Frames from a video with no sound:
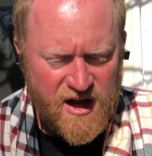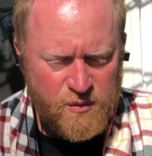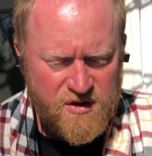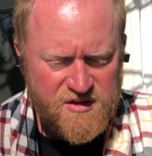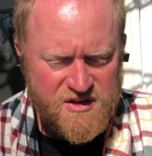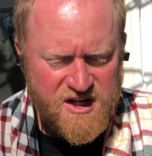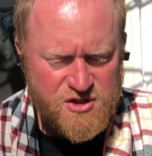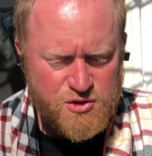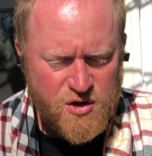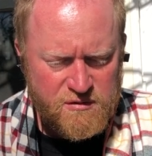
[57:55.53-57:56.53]
And when the
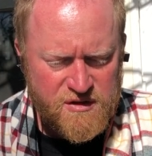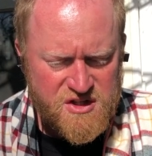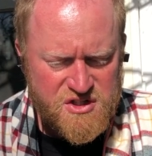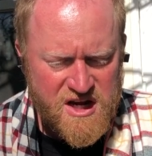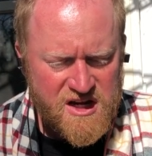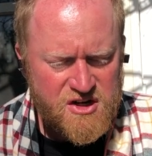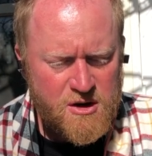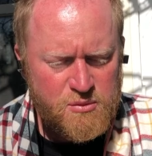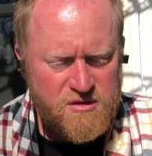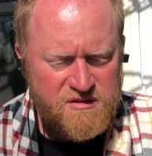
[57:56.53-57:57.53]
dance was over, they sang a
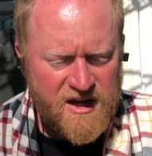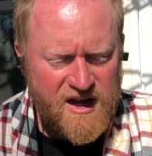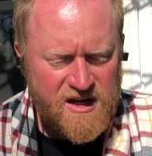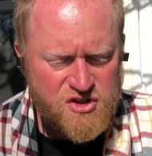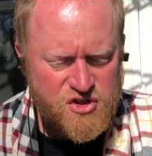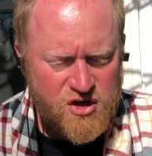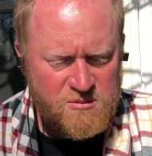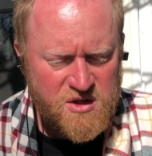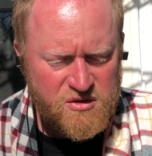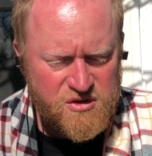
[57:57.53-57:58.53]
number of gay and
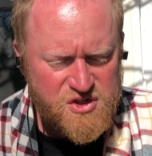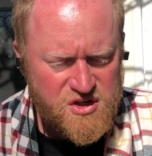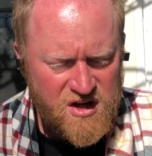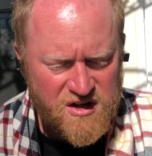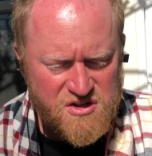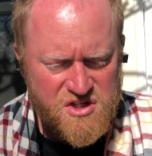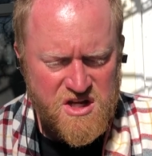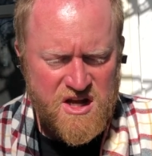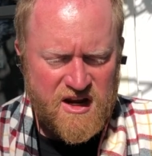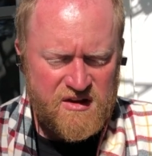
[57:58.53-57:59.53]
charming little songs.
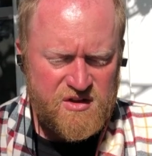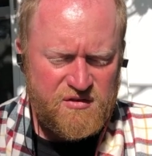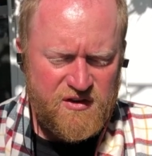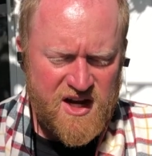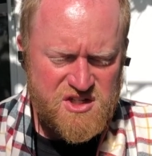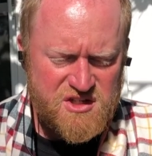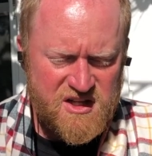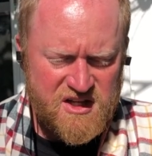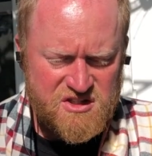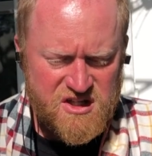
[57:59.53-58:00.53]
In this
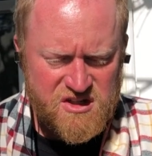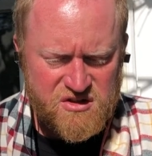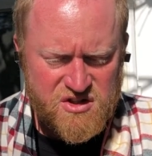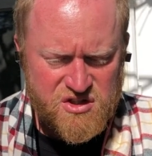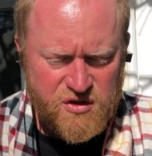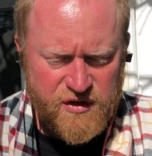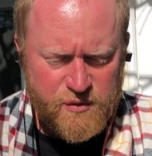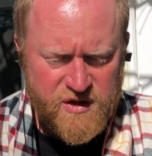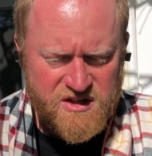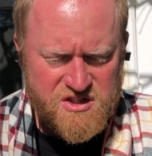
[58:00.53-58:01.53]
fashion they continued until the
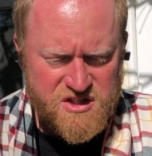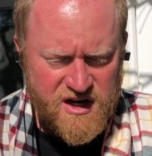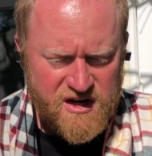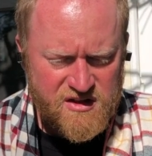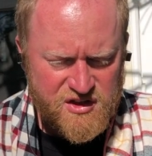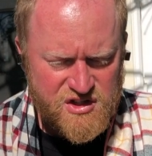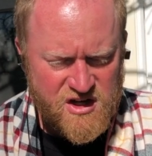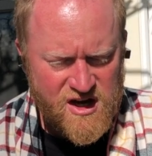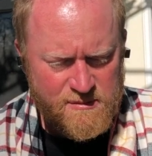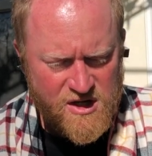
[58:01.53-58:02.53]
queen decided that the
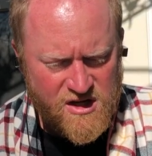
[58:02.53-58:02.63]
time